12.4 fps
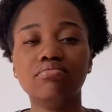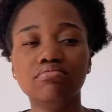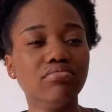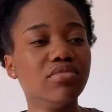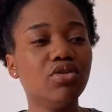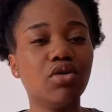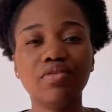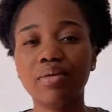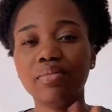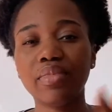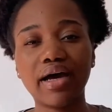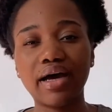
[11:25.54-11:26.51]

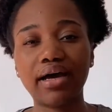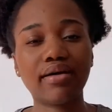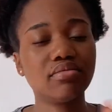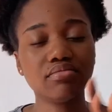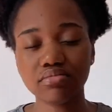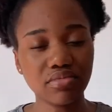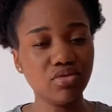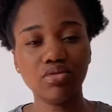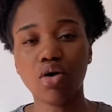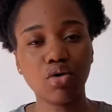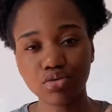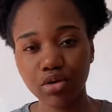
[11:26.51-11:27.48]
November,
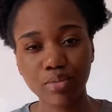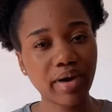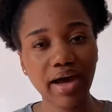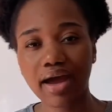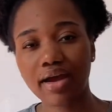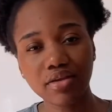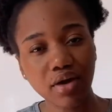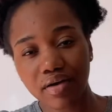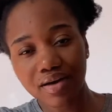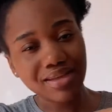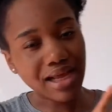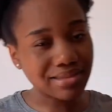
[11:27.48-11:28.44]
October, no,
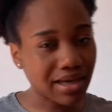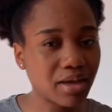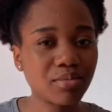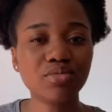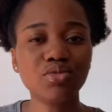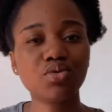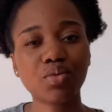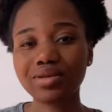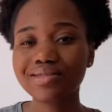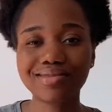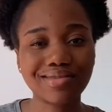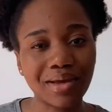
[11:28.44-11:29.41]
around that time, towards
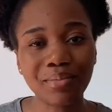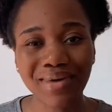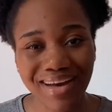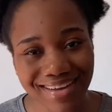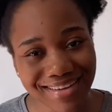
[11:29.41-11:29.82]
December.